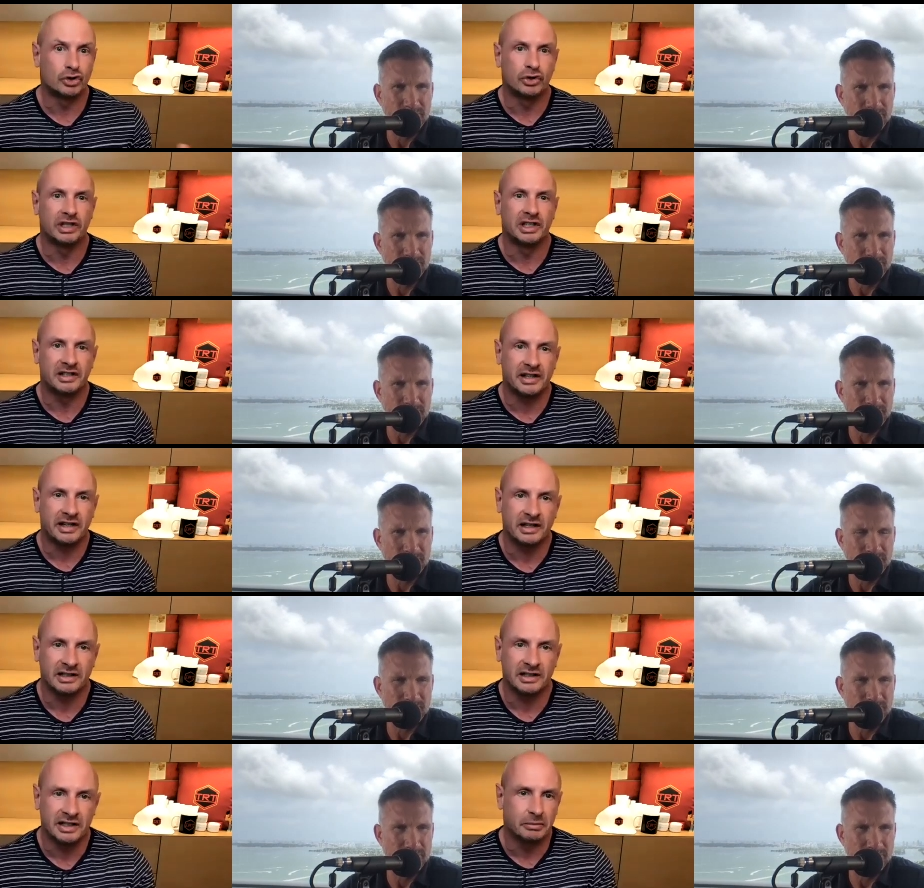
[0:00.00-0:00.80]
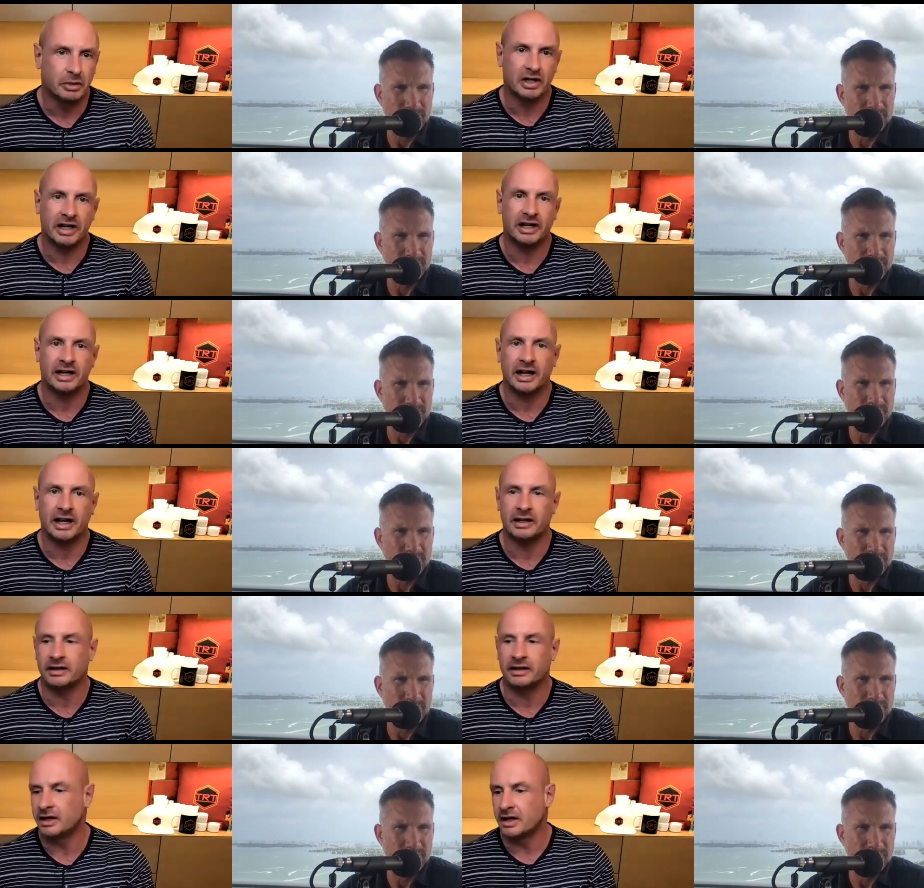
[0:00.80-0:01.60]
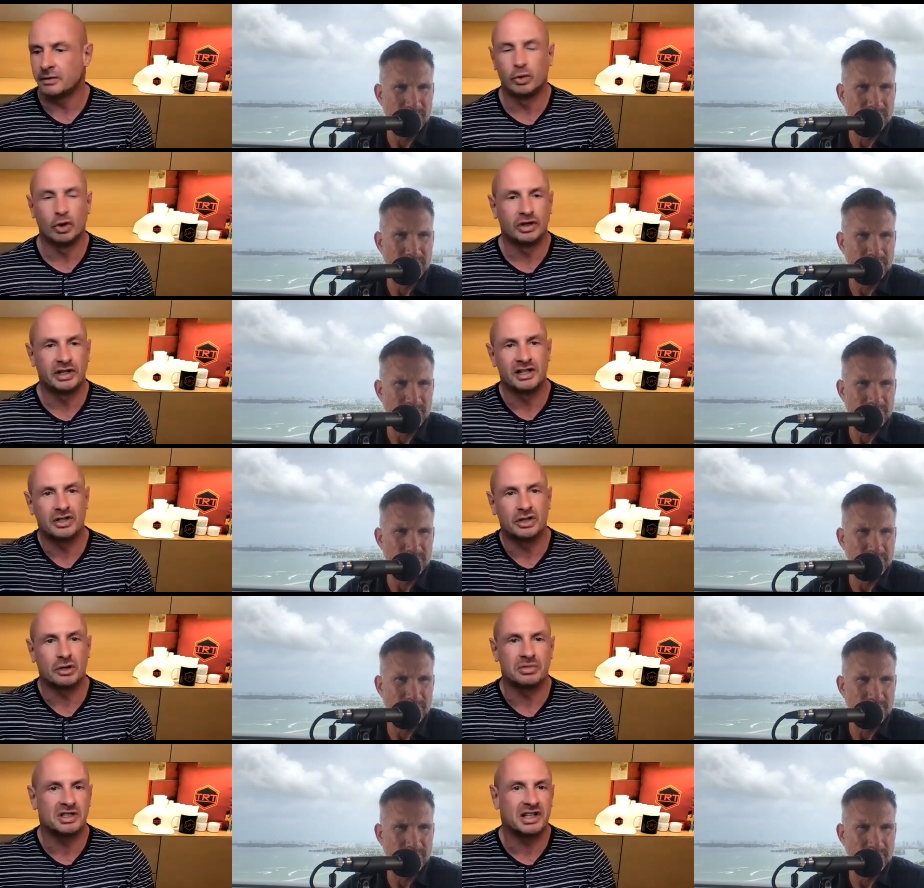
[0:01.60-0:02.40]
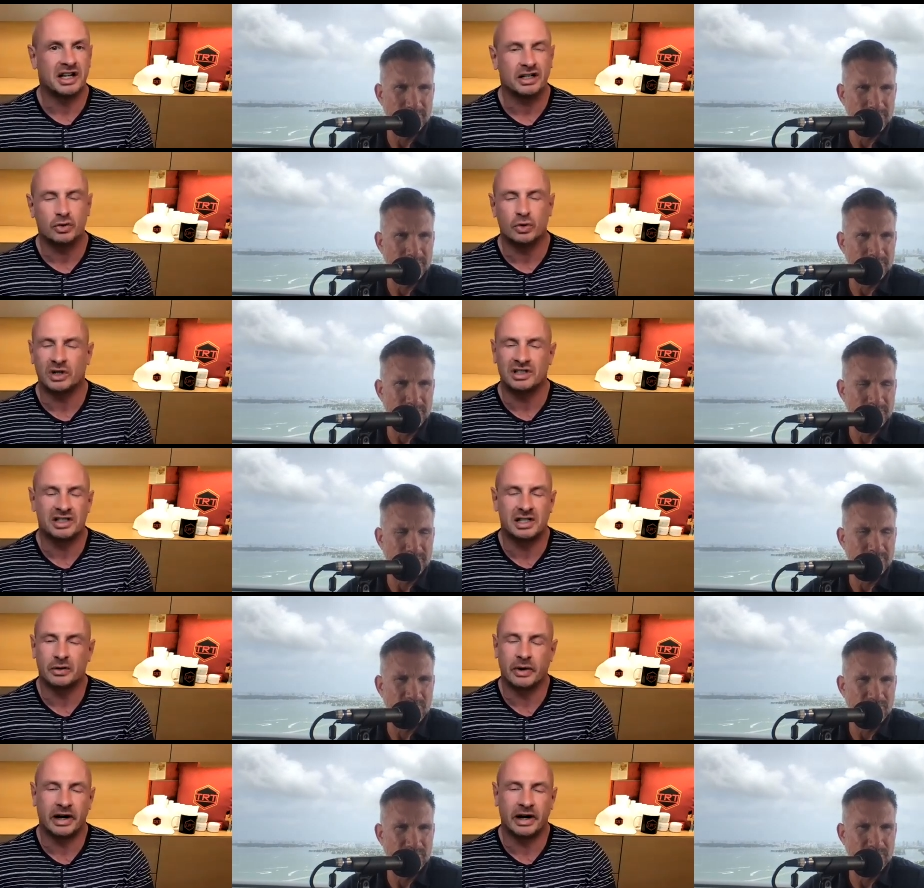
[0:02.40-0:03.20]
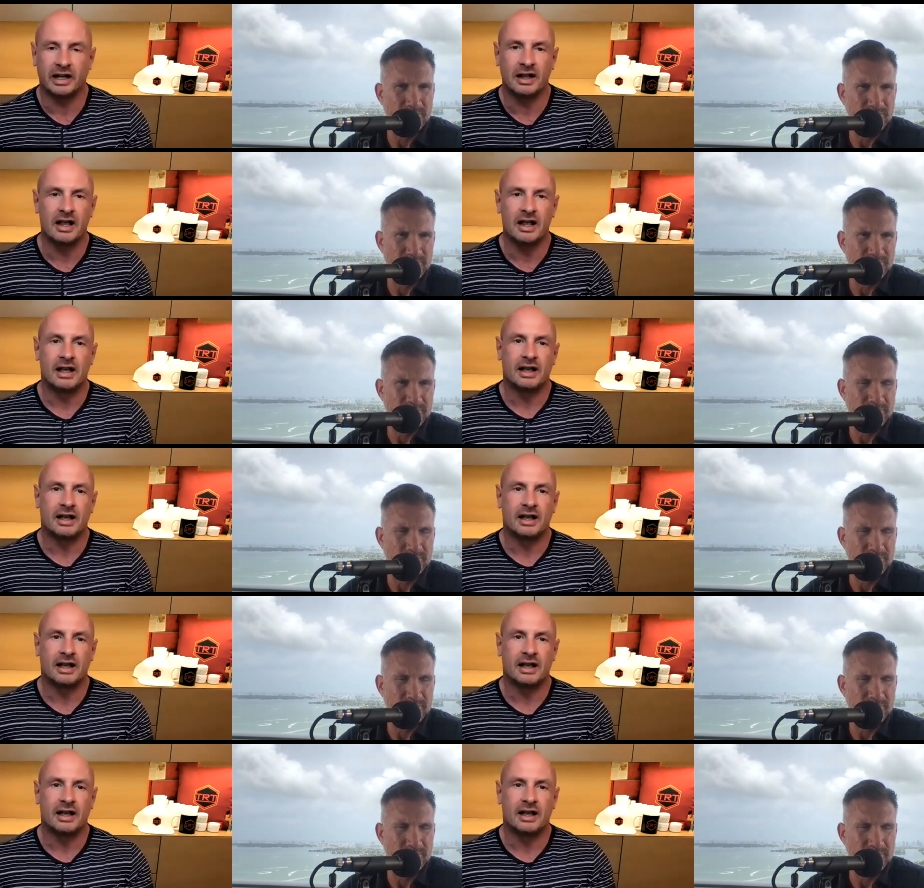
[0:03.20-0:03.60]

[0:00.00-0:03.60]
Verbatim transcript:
Speaker 1: eat healthy, but I can put in some snacks once in a while.